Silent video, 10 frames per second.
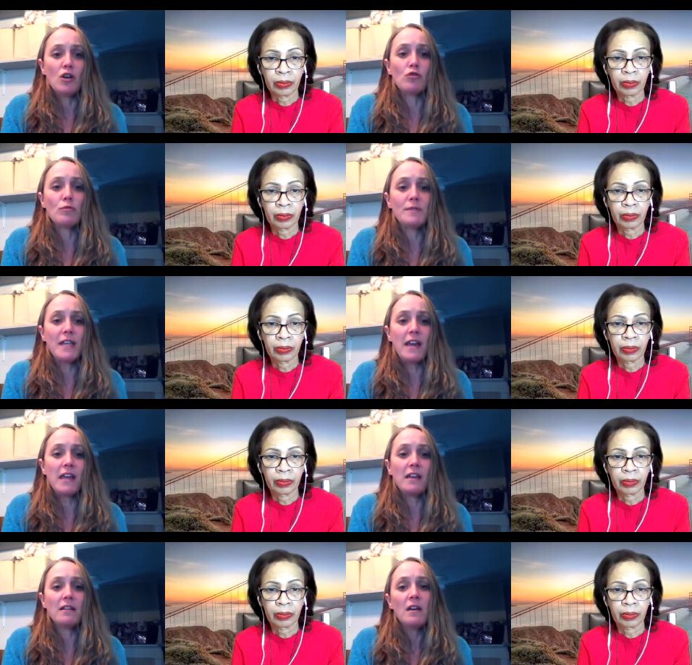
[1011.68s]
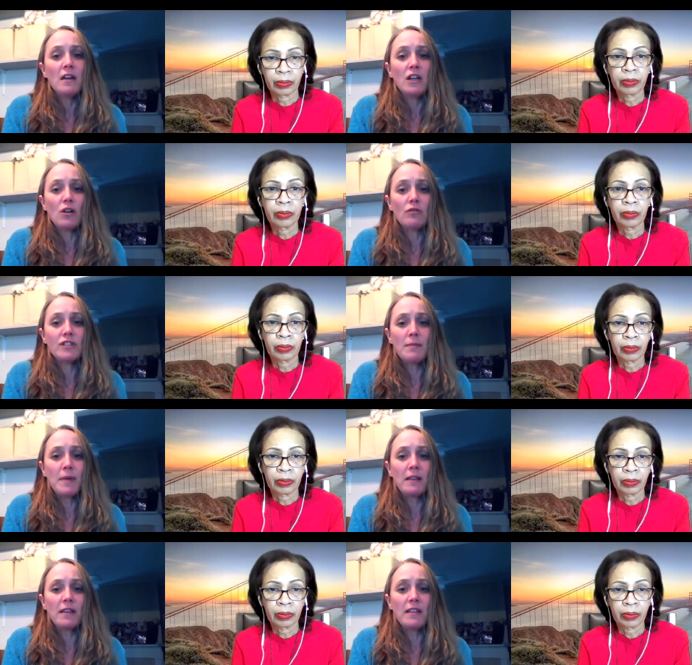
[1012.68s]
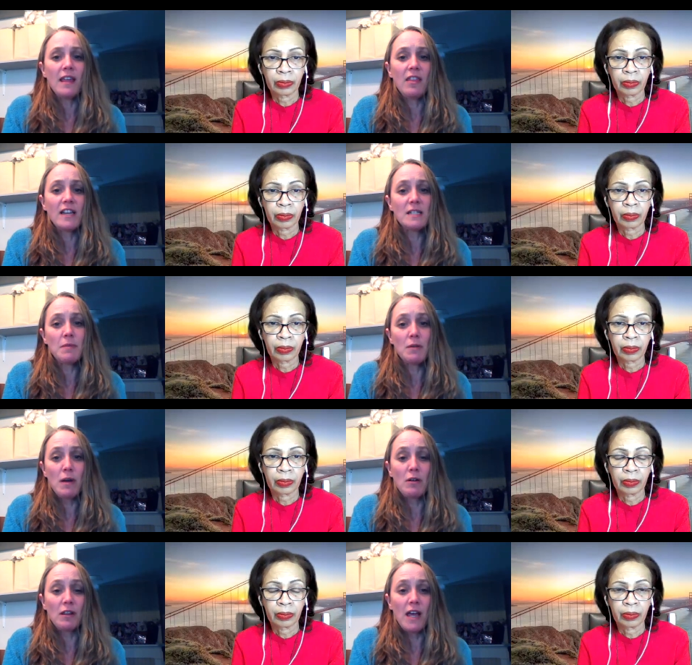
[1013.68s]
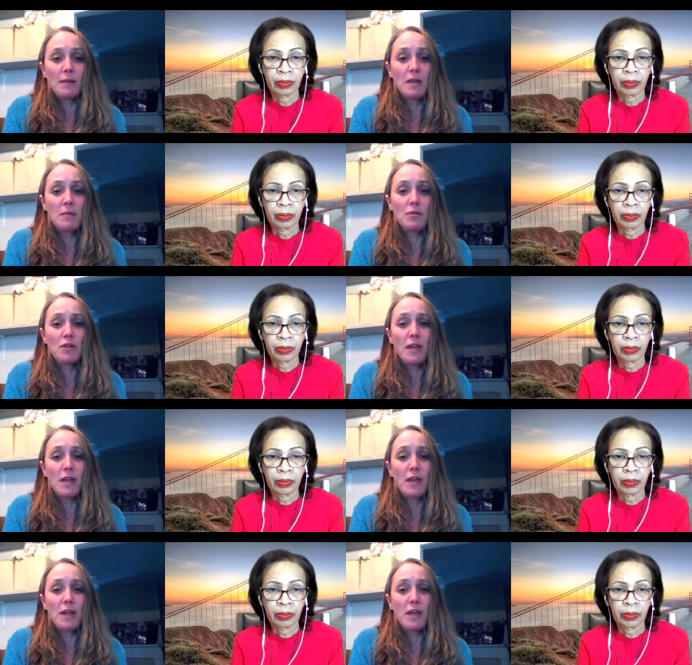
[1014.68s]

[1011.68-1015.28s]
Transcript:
Speaker 1: group setting. You know, typically they like to be around a lot of people.